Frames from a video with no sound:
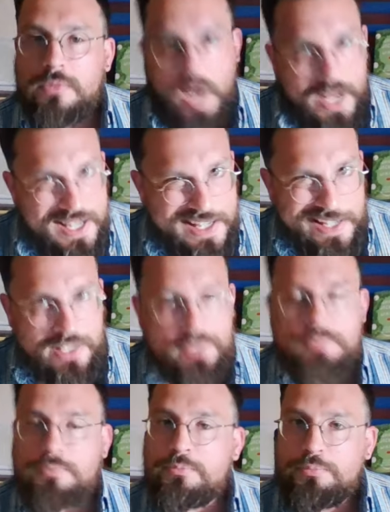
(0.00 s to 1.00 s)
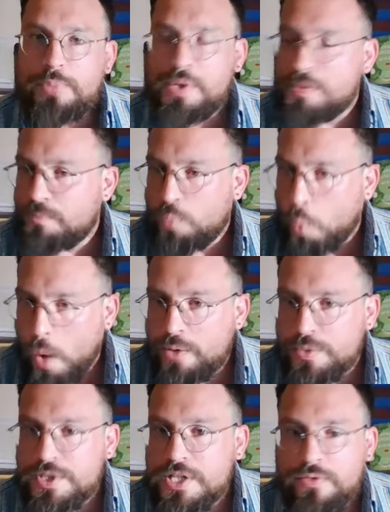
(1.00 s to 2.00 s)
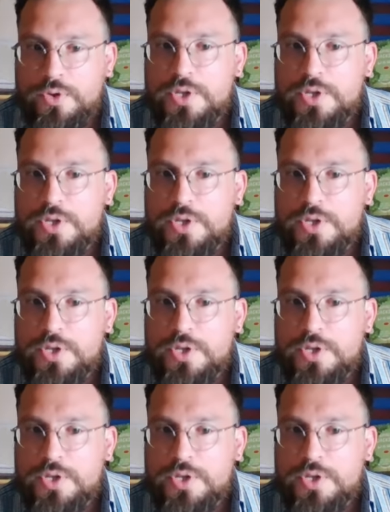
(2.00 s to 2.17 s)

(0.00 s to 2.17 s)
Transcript: I get it, but wide receiver